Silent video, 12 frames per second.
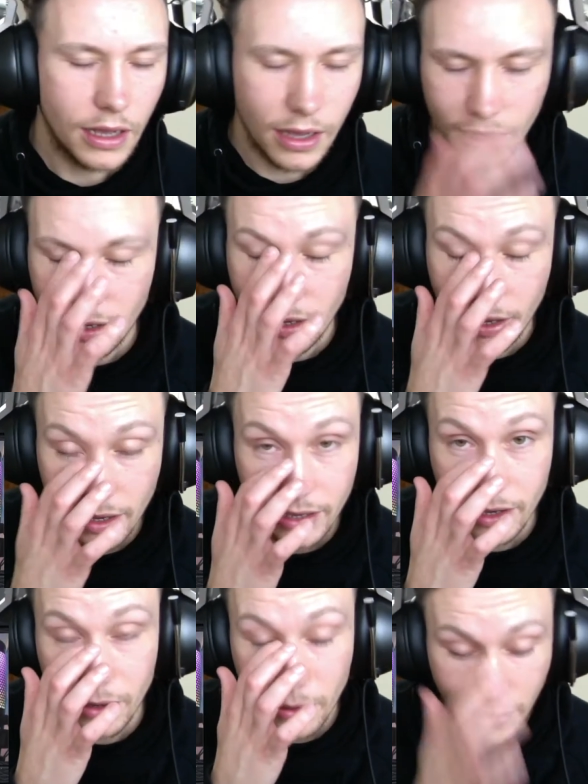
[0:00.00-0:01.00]
Um, hey
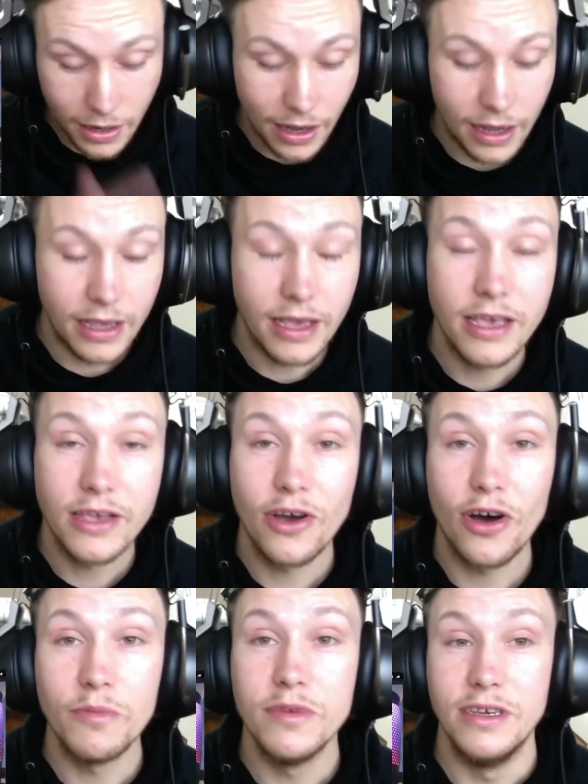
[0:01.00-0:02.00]
yo, I, he got
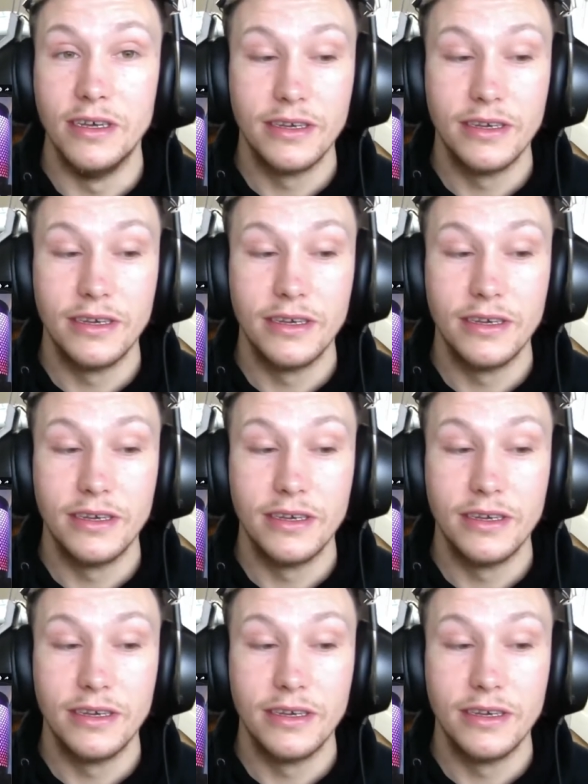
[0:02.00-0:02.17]
me.